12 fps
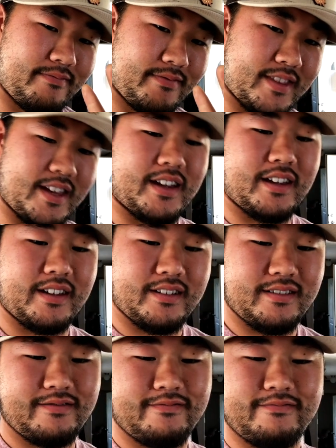thing.
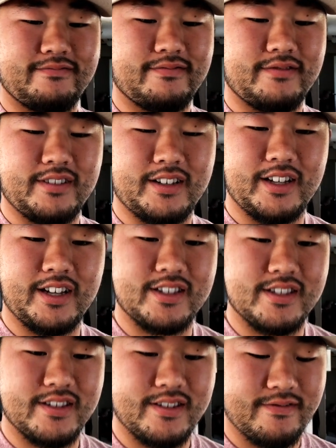
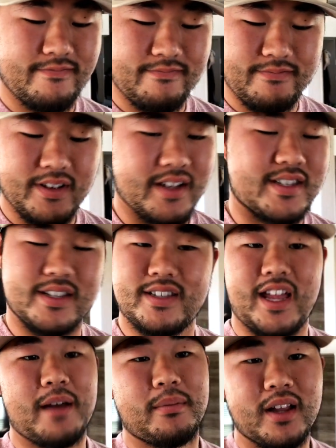It's a
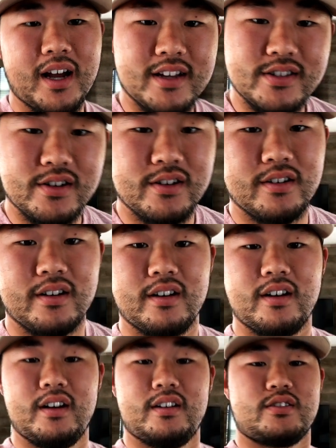stabilizer,
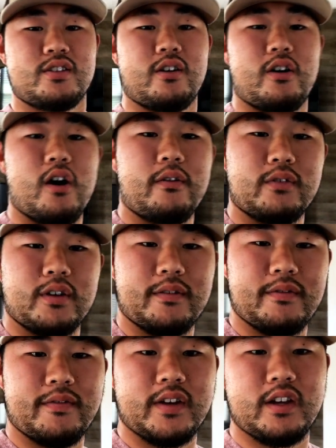so hopefully
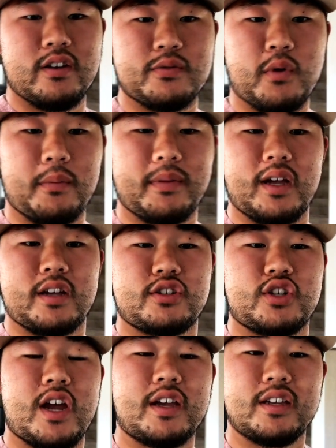the videos won't be as
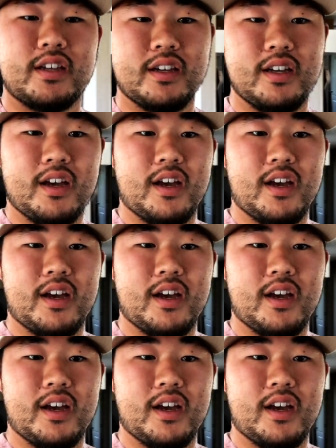shaky